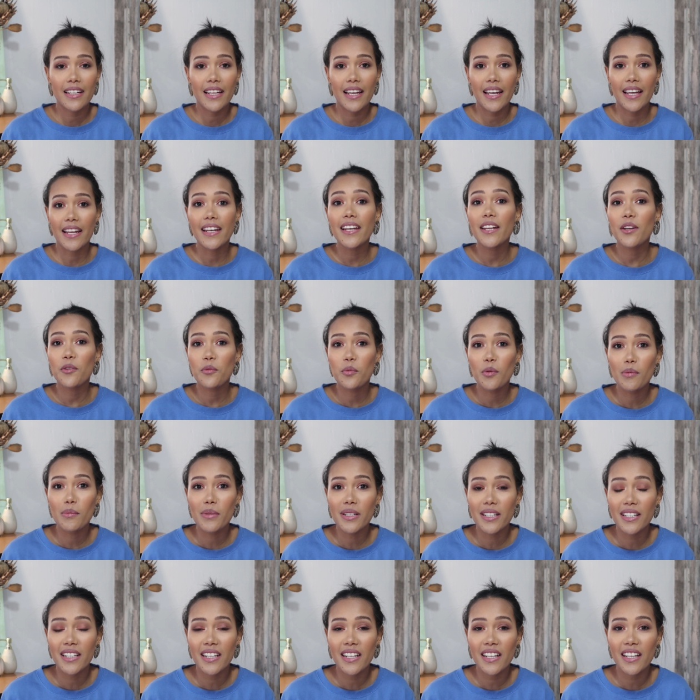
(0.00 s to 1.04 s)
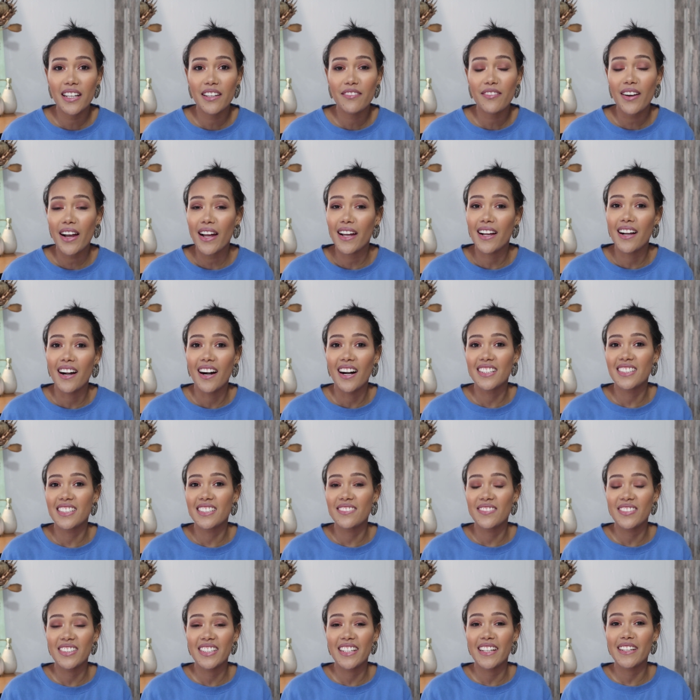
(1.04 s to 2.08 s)
any woman if I can't
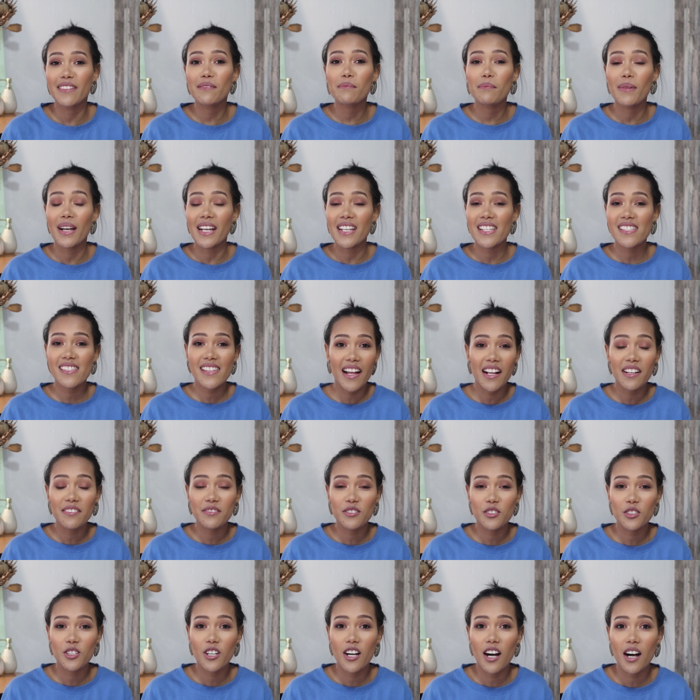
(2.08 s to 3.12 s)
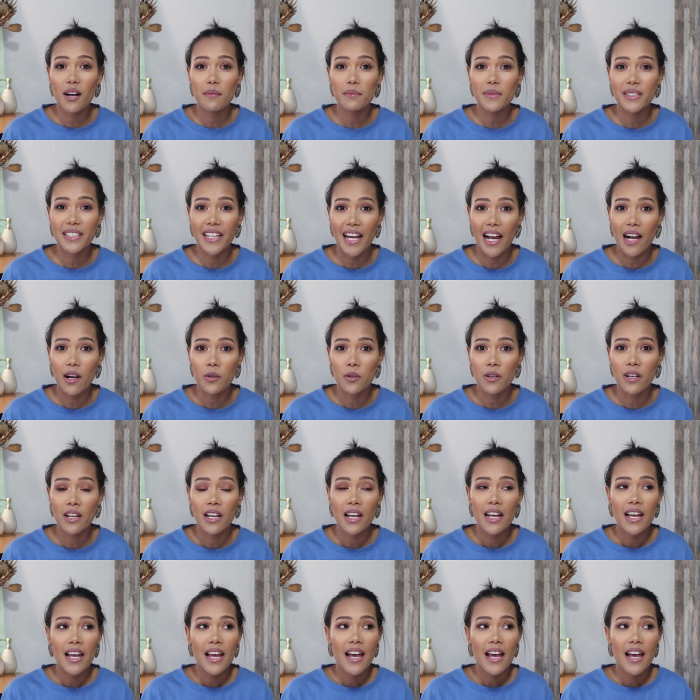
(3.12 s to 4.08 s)
even get myself to calm down?